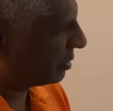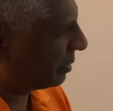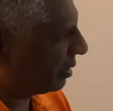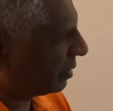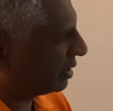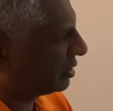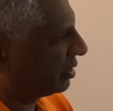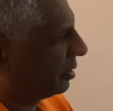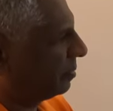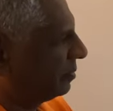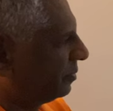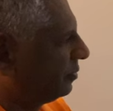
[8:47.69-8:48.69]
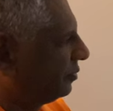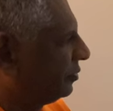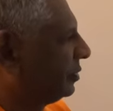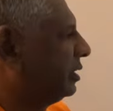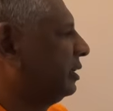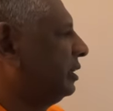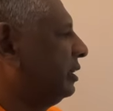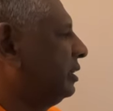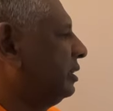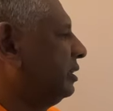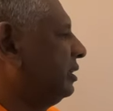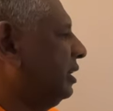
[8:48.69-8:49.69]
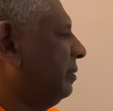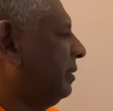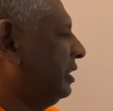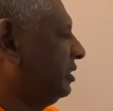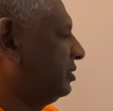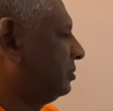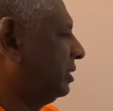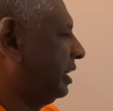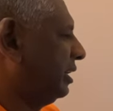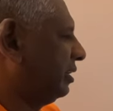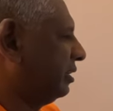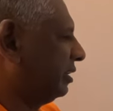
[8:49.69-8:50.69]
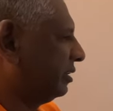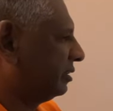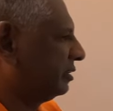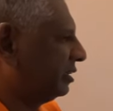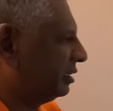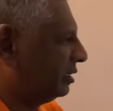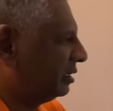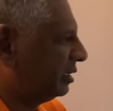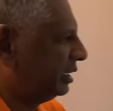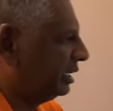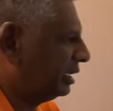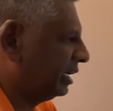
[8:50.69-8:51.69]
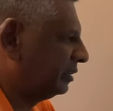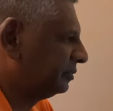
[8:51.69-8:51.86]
by 1 stop, I managed to get the detail.